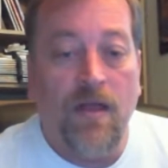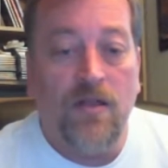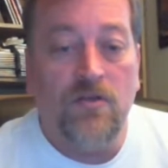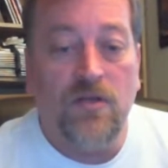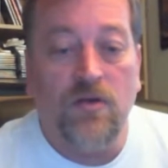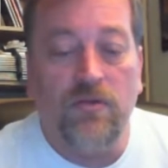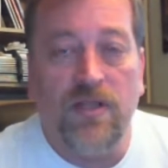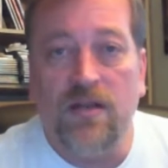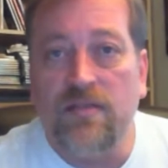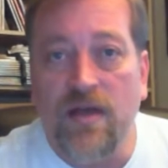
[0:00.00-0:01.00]
you can only
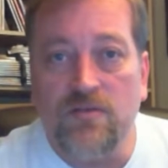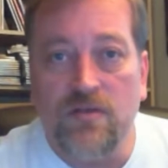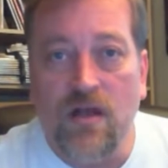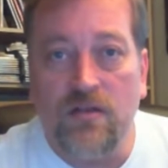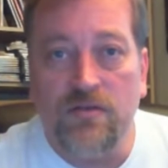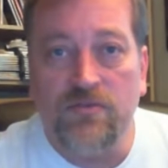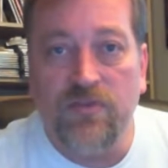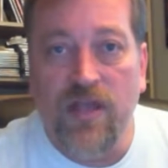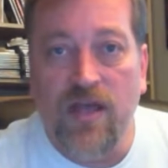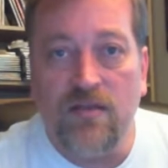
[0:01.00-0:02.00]
get $1,000 for
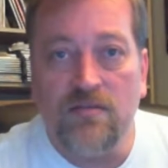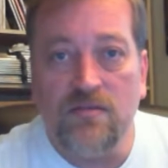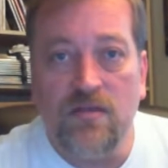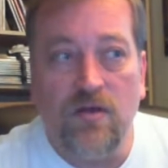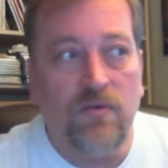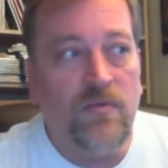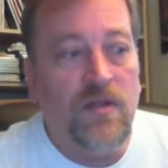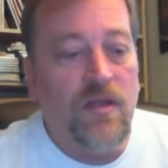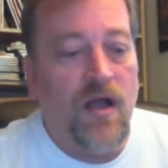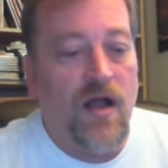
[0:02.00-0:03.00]
that. So
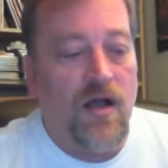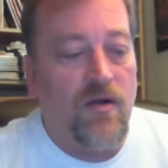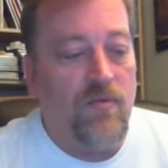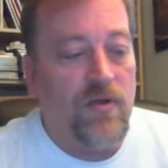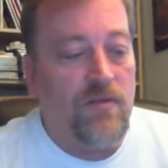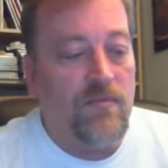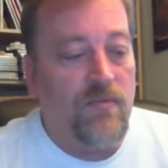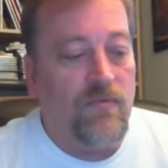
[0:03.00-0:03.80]
what you